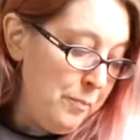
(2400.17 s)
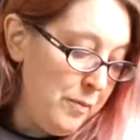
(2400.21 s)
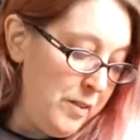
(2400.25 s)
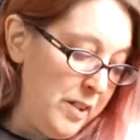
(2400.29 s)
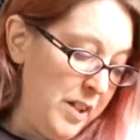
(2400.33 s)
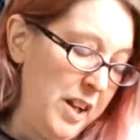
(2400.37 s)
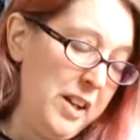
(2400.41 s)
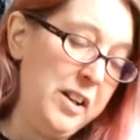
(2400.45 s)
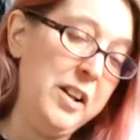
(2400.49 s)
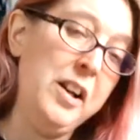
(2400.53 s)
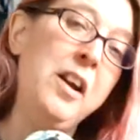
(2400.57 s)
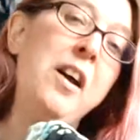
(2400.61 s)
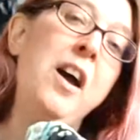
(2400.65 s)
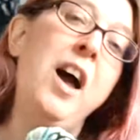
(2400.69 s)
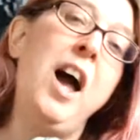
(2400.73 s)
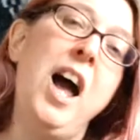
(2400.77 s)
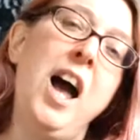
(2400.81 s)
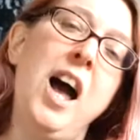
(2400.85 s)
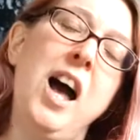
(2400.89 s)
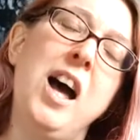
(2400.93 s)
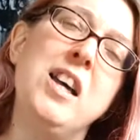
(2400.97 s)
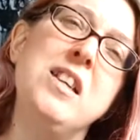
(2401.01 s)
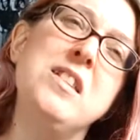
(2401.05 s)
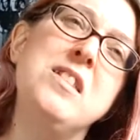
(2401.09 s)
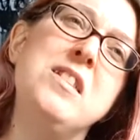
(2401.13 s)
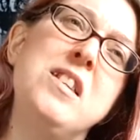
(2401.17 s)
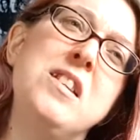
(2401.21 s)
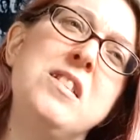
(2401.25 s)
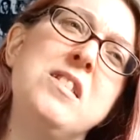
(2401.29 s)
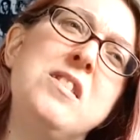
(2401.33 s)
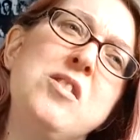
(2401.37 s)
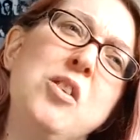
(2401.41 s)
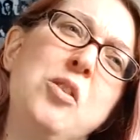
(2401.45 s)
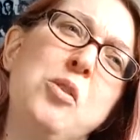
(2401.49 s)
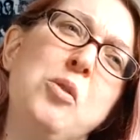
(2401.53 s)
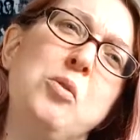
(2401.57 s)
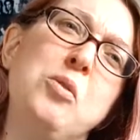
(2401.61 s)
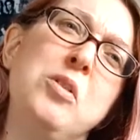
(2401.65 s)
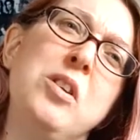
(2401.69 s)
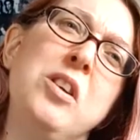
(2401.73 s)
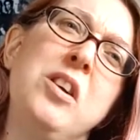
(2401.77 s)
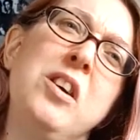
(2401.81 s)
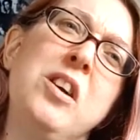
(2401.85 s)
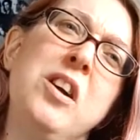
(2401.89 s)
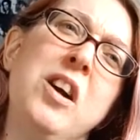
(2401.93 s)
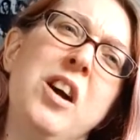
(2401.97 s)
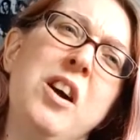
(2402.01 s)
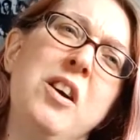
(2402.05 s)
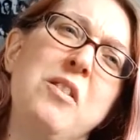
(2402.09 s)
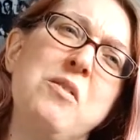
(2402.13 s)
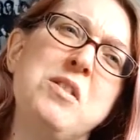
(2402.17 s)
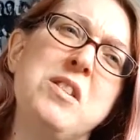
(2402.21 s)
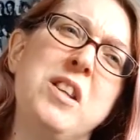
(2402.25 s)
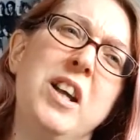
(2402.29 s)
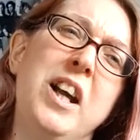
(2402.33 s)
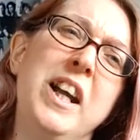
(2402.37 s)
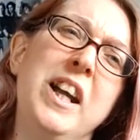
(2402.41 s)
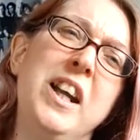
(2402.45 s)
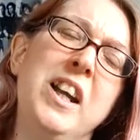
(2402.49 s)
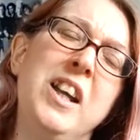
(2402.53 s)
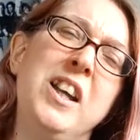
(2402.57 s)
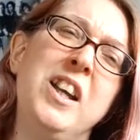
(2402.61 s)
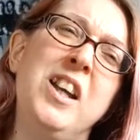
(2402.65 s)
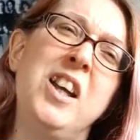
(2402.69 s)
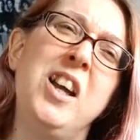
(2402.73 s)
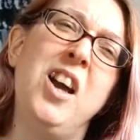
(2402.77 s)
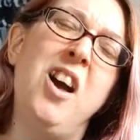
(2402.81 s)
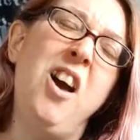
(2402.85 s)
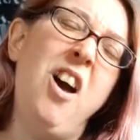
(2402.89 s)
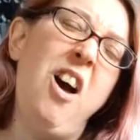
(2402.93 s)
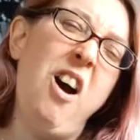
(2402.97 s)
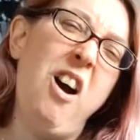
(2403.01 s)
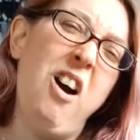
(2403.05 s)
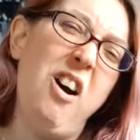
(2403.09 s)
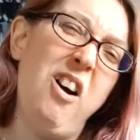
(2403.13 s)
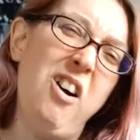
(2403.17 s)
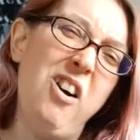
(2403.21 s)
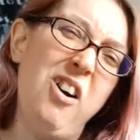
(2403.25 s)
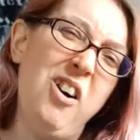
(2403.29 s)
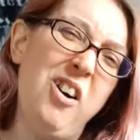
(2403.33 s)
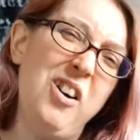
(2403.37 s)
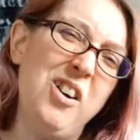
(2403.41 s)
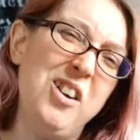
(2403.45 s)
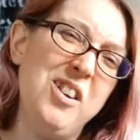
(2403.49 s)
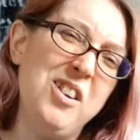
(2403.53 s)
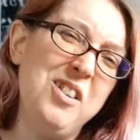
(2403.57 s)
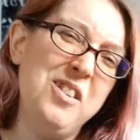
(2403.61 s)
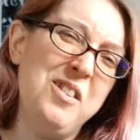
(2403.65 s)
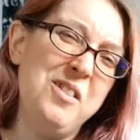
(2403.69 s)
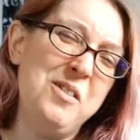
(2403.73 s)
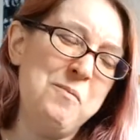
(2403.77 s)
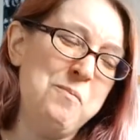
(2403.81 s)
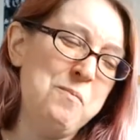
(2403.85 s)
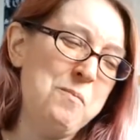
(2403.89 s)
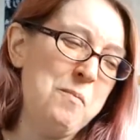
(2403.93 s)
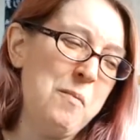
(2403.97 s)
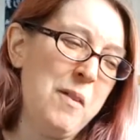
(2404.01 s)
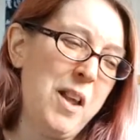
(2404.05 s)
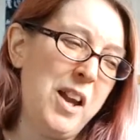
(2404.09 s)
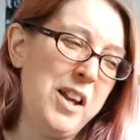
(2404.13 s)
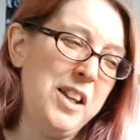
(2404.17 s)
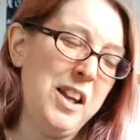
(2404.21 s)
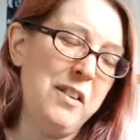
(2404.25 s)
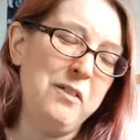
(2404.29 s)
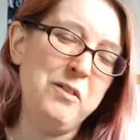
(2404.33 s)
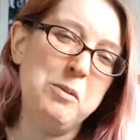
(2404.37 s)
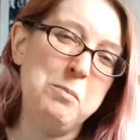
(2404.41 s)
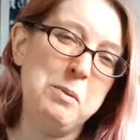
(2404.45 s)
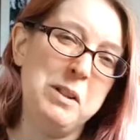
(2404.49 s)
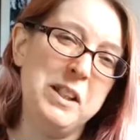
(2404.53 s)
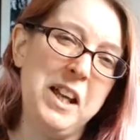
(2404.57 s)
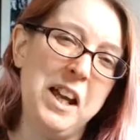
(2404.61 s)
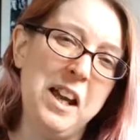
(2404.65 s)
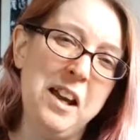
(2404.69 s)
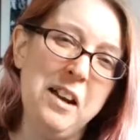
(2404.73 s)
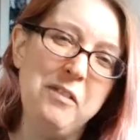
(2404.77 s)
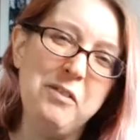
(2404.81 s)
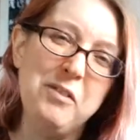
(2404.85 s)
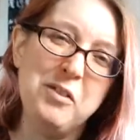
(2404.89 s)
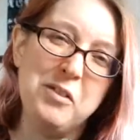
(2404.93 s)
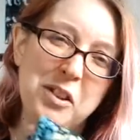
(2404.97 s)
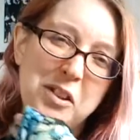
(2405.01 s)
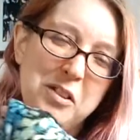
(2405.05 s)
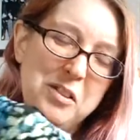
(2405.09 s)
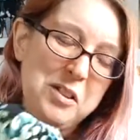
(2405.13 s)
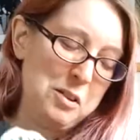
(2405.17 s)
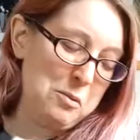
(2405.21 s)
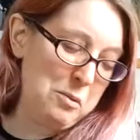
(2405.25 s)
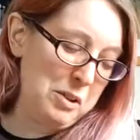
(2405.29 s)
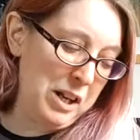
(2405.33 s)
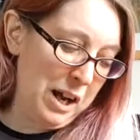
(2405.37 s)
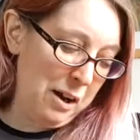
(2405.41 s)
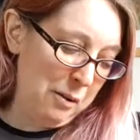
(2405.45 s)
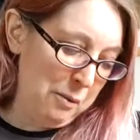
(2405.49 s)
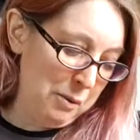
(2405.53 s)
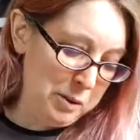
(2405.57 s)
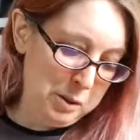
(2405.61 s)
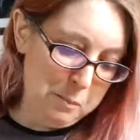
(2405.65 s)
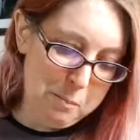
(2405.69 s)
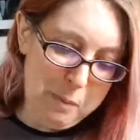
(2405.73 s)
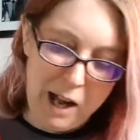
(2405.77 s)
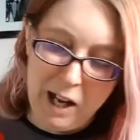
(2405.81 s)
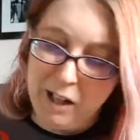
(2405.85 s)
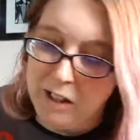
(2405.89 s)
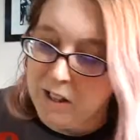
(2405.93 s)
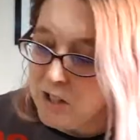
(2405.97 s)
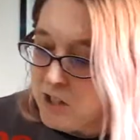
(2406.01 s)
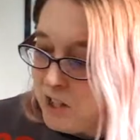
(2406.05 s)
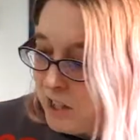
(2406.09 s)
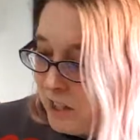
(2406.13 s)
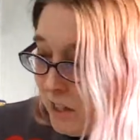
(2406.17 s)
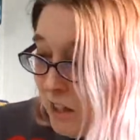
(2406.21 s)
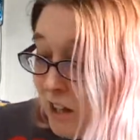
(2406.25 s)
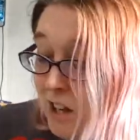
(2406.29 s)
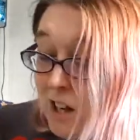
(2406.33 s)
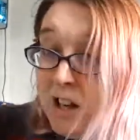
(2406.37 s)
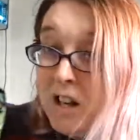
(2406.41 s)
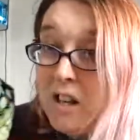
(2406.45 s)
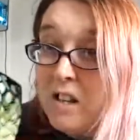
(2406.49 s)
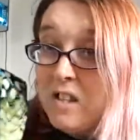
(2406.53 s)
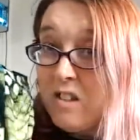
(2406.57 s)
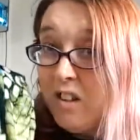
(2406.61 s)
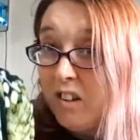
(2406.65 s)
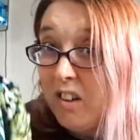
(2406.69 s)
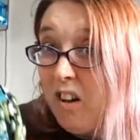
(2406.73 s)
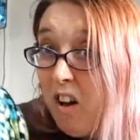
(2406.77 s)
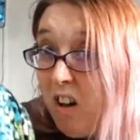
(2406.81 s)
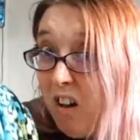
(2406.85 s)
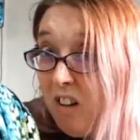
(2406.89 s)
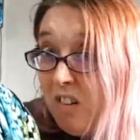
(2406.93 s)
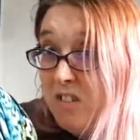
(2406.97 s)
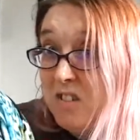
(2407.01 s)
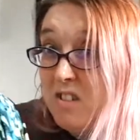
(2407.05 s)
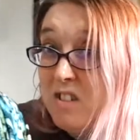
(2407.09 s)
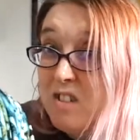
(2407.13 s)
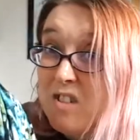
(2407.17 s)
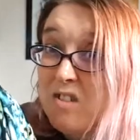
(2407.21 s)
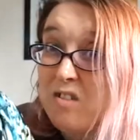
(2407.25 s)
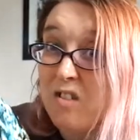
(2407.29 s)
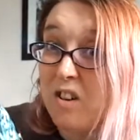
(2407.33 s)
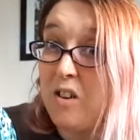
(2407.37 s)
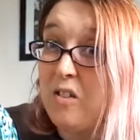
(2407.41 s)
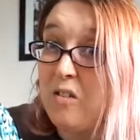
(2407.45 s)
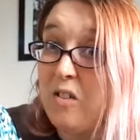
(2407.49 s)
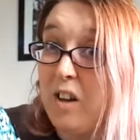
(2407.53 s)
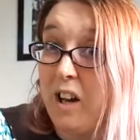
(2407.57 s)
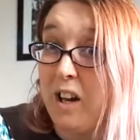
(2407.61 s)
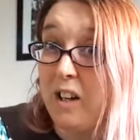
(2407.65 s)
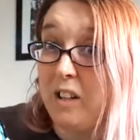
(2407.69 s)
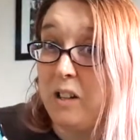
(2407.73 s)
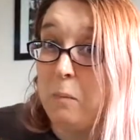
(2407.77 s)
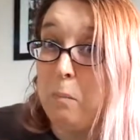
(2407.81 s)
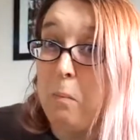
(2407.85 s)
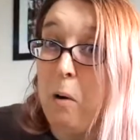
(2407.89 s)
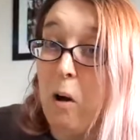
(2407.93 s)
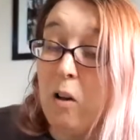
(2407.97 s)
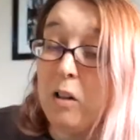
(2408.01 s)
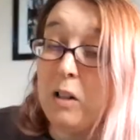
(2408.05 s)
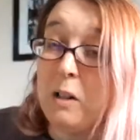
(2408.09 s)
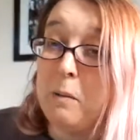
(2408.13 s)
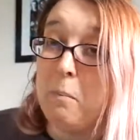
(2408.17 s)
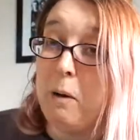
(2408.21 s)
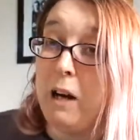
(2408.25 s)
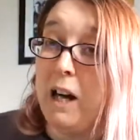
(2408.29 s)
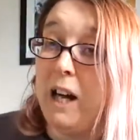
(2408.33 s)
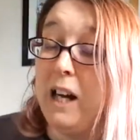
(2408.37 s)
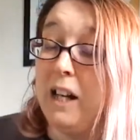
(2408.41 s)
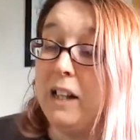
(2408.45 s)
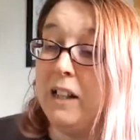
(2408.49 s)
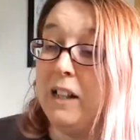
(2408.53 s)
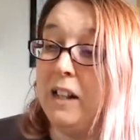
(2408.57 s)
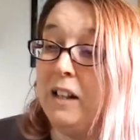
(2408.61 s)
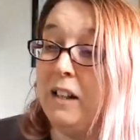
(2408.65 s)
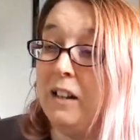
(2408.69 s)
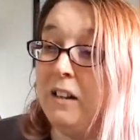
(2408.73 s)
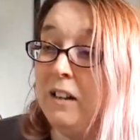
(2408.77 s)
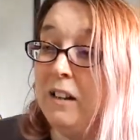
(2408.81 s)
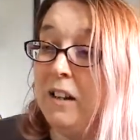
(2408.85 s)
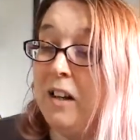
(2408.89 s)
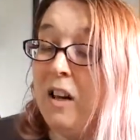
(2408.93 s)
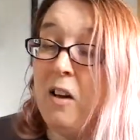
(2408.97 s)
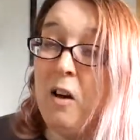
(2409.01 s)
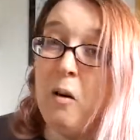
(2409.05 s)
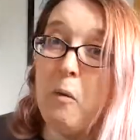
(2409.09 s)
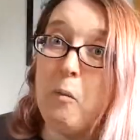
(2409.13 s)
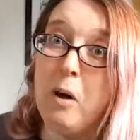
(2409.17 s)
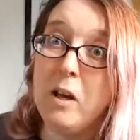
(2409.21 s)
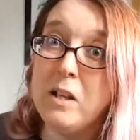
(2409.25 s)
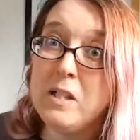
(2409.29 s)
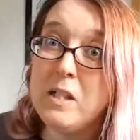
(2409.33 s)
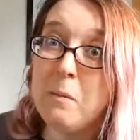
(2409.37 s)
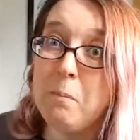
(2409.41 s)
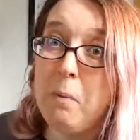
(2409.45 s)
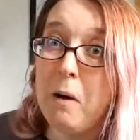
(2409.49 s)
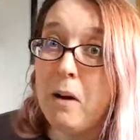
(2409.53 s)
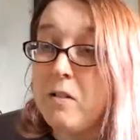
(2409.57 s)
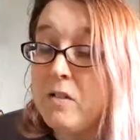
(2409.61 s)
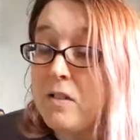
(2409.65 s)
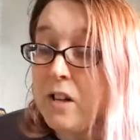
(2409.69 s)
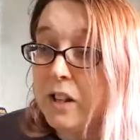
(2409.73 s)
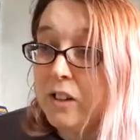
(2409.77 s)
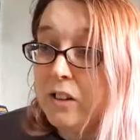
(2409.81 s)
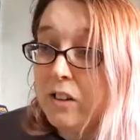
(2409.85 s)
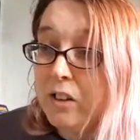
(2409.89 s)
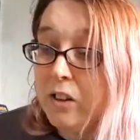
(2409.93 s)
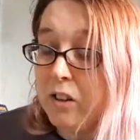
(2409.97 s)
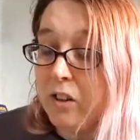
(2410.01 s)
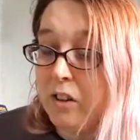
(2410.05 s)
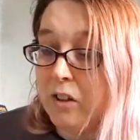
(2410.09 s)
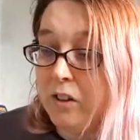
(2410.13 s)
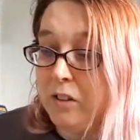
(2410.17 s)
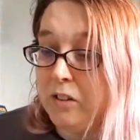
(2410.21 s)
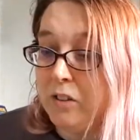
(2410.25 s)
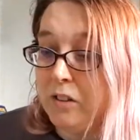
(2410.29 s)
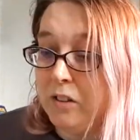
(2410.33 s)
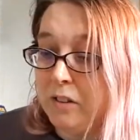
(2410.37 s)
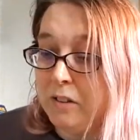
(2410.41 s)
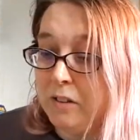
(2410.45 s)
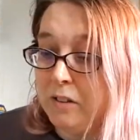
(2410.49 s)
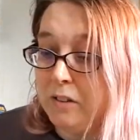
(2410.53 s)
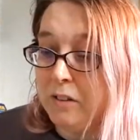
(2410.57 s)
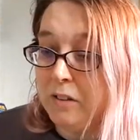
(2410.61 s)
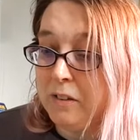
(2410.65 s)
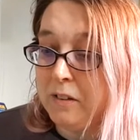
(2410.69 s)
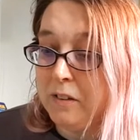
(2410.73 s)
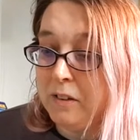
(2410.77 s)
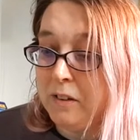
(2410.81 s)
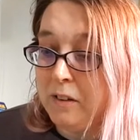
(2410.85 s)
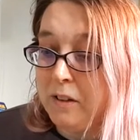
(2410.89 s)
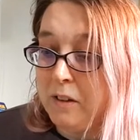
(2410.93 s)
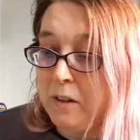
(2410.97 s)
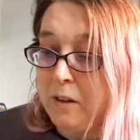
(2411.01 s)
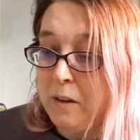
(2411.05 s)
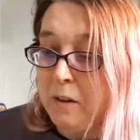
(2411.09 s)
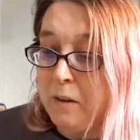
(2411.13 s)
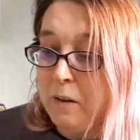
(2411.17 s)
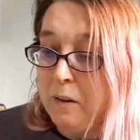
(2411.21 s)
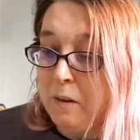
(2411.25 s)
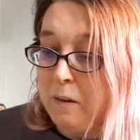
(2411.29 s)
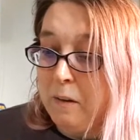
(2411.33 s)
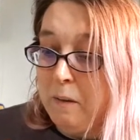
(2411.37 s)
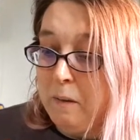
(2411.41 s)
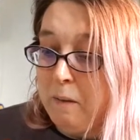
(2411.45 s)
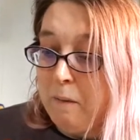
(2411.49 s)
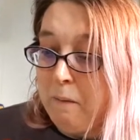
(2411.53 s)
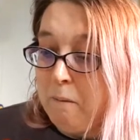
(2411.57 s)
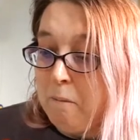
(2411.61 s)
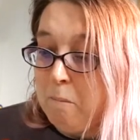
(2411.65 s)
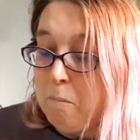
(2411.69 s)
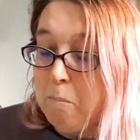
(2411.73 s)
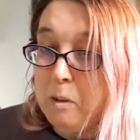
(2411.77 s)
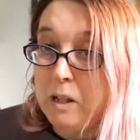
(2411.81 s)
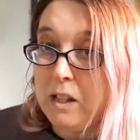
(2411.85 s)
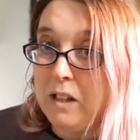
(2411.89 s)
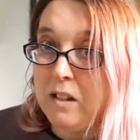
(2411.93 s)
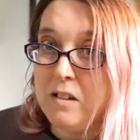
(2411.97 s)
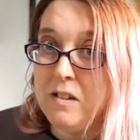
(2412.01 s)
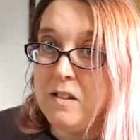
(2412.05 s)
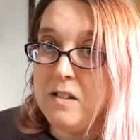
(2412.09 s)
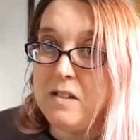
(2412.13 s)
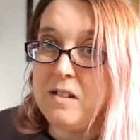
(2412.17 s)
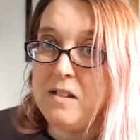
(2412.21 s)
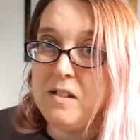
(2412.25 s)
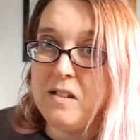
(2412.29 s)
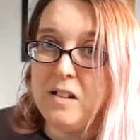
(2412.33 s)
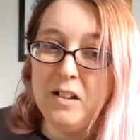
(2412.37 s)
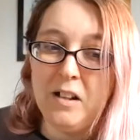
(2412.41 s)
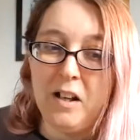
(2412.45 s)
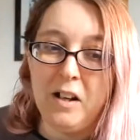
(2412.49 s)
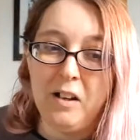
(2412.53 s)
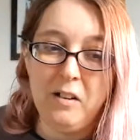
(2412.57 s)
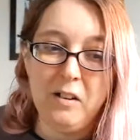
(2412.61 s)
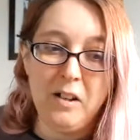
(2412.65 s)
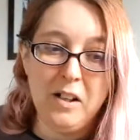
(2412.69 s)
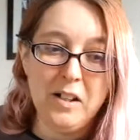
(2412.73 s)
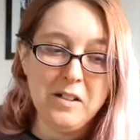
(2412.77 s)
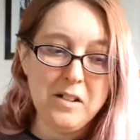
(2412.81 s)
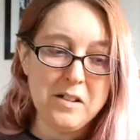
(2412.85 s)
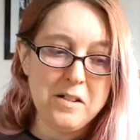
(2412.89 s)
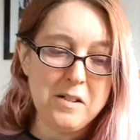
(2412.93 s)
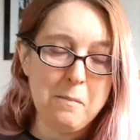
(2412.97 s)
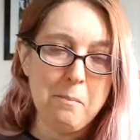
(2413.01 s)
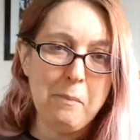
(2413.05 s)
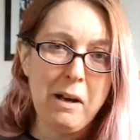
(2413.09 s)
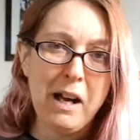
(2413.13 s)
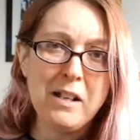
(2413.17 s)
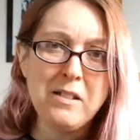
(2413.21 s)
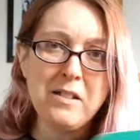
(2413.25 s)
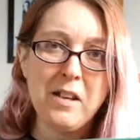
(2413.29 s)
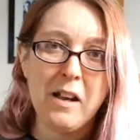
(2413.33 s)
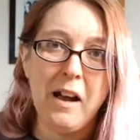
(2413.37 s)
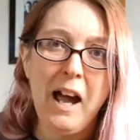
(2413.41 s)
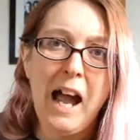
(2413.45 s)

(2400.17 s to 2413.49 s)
And then as they sold, I was like, ah, you have to be careful, don't you, now with the packaging. So I can't just throw that in a poly bag. Well, I suppose I could, because, you know, it doesn't matter.